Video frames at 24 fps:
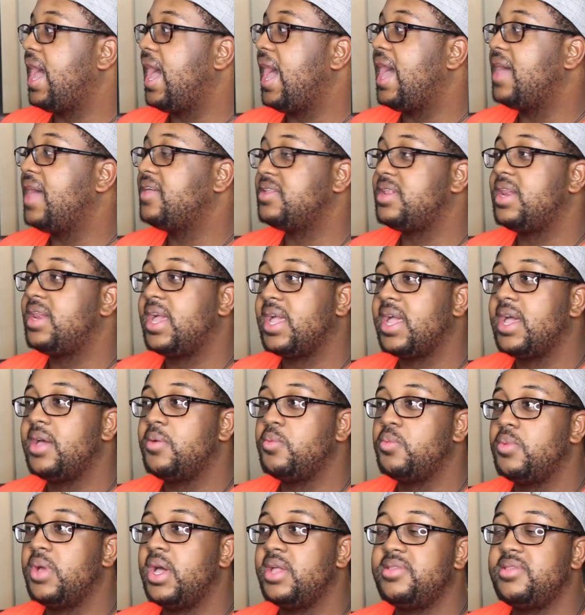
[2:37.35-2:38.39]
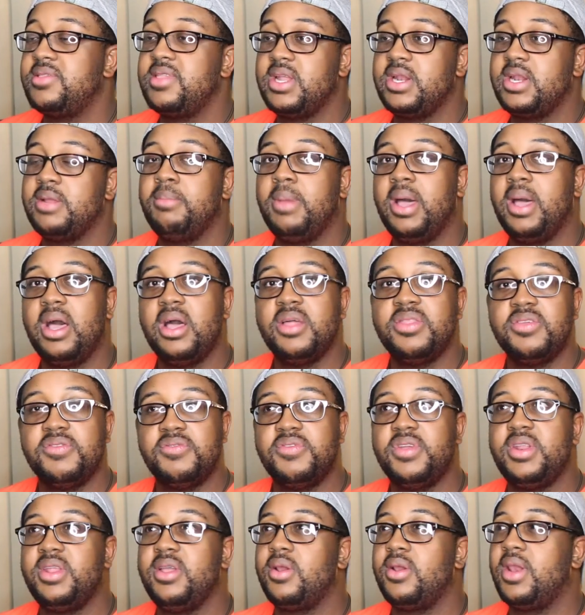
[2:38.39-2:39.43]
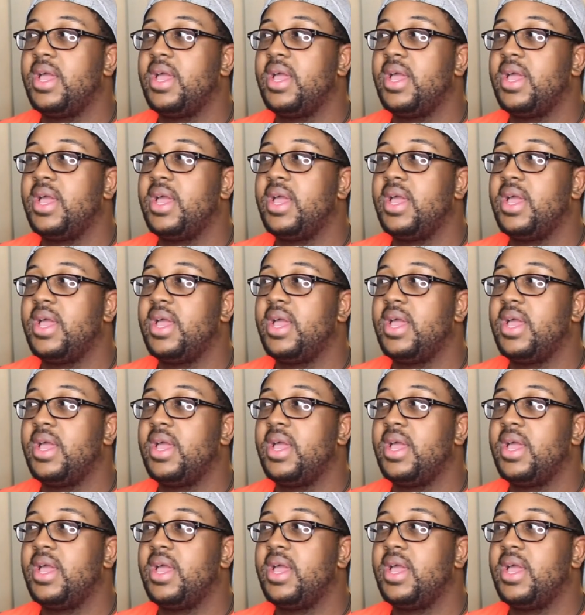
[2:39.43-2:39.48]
I said in my other video,